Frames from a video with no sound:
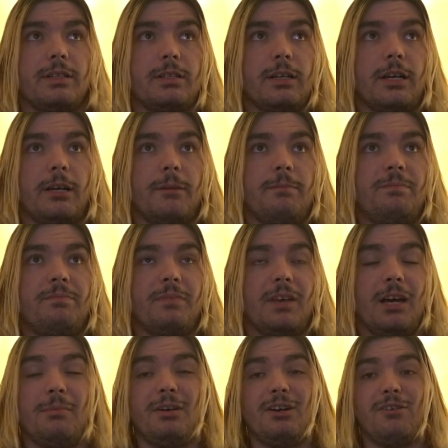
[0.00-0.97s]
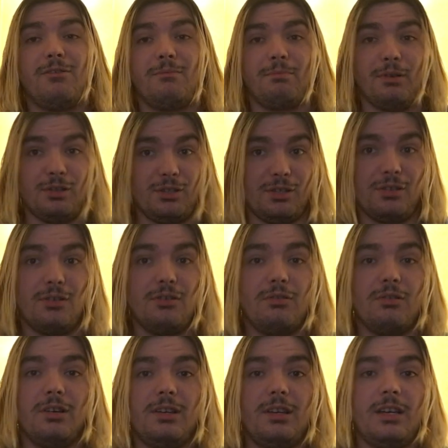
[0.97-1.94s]
time. Had my own
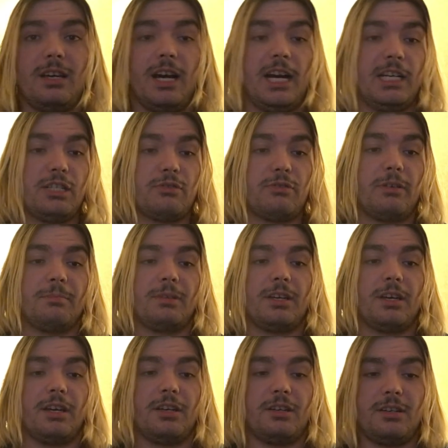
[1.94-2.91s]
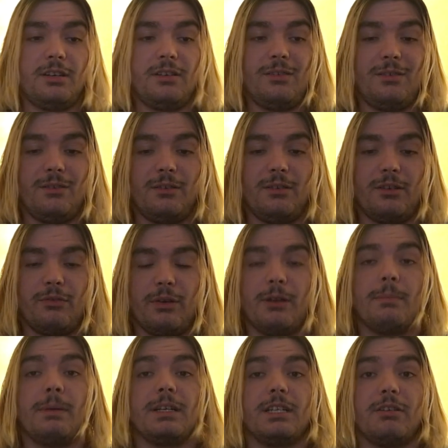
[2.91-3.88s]
personal ice cream cake
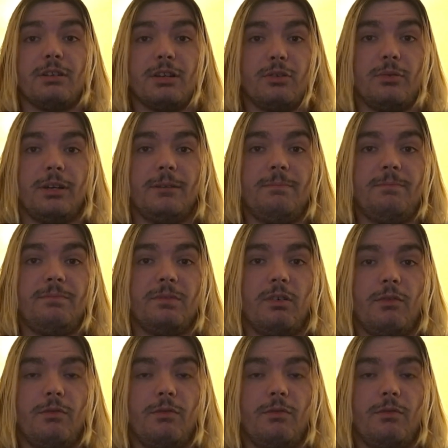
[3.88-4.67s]
created by Dairy Queen.